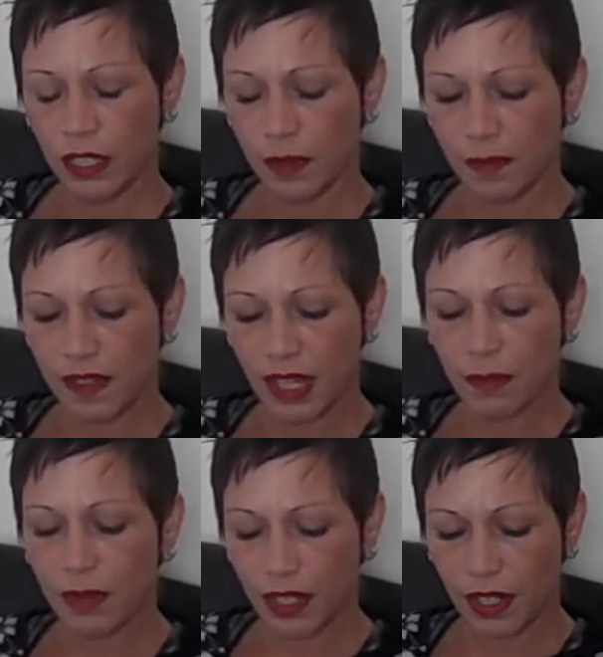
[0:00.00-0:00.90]

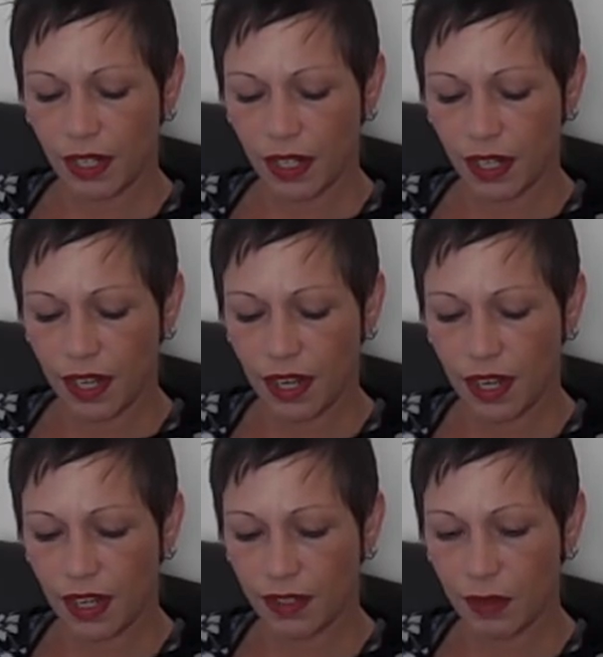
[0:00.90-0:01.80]
somebody
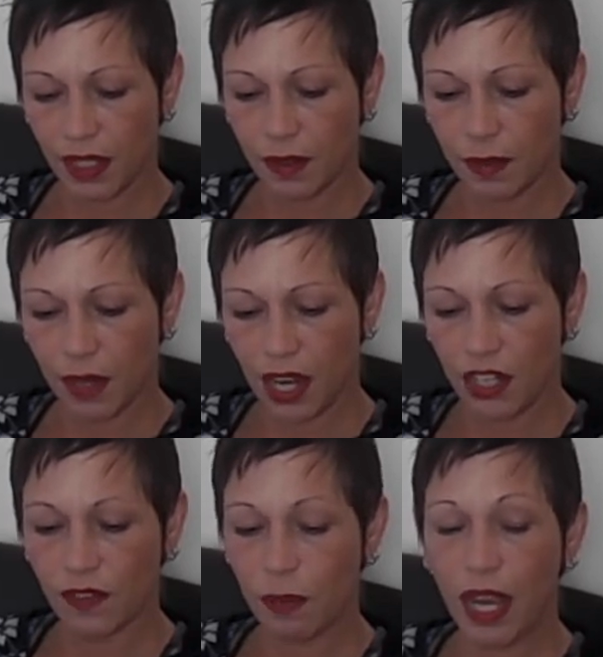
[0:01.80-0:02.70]
had been
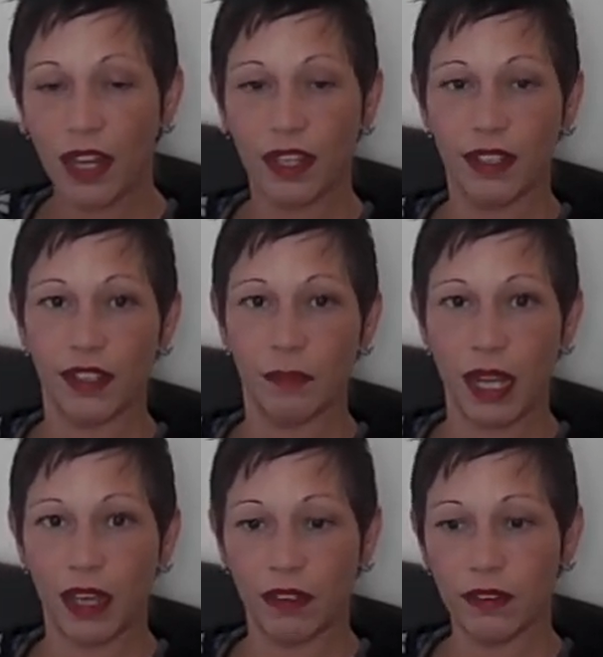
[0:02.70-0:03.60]
overpaid an
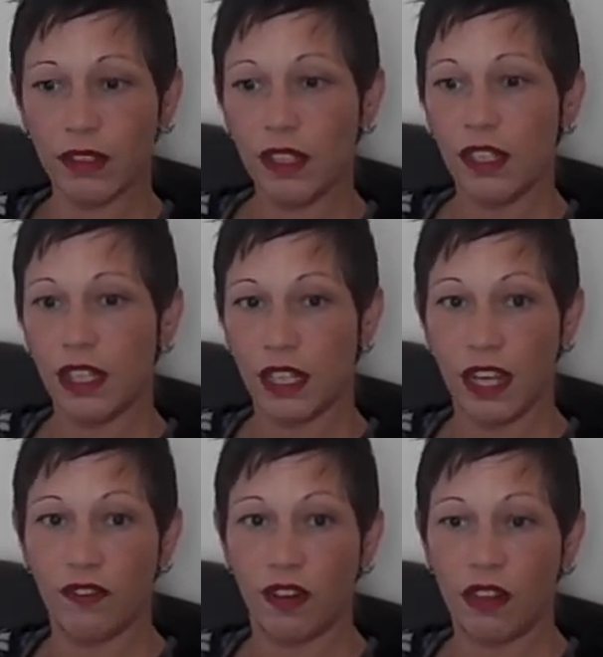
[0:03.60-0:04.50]
amount in
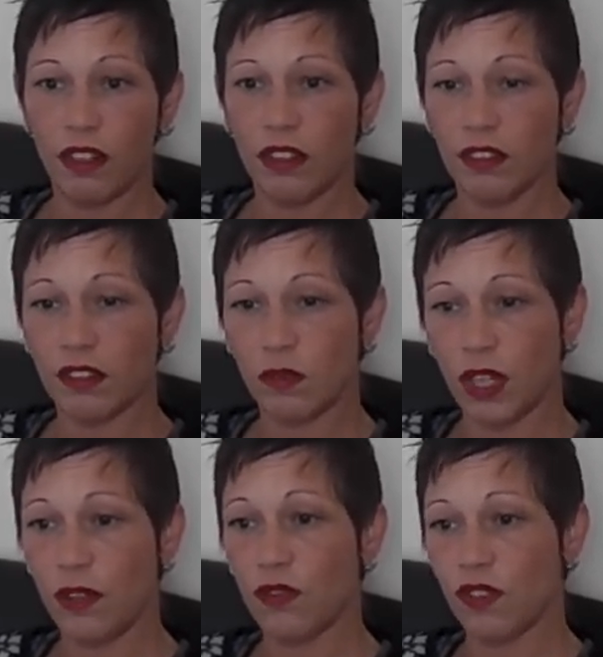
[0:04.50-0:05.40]
error, and
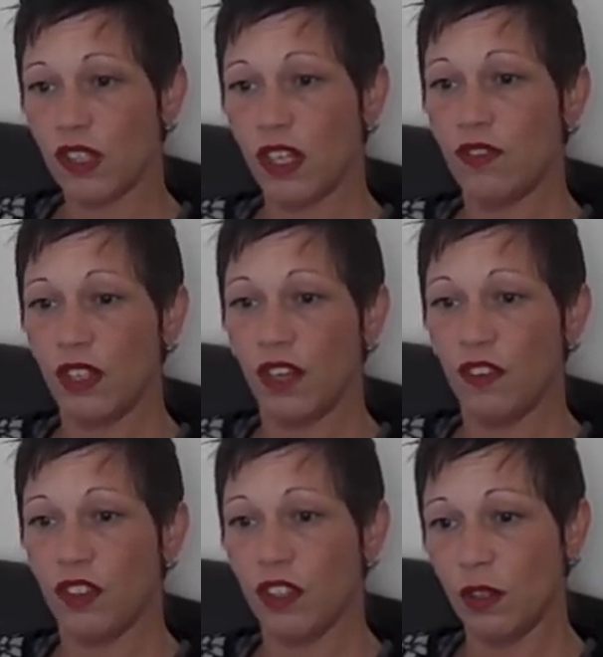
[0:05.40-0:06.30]
although it was received in error,
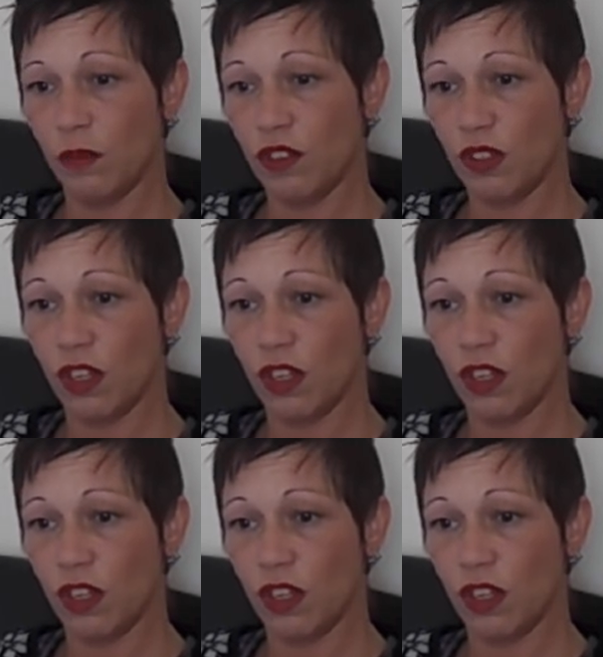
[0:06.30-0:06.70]
that it was